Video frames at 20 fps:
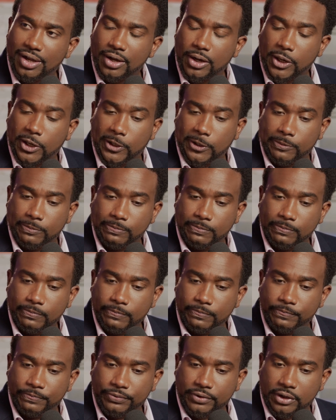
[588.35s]
Um,
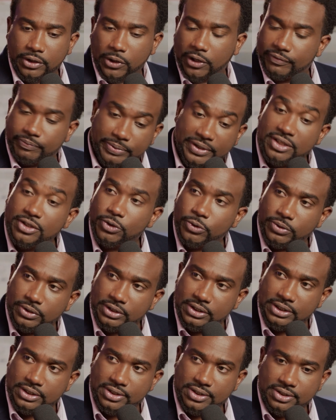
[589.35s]
you know, I've been doing
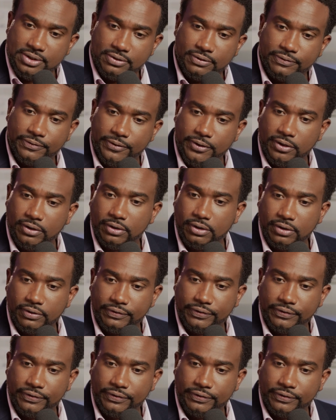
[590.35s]
this for,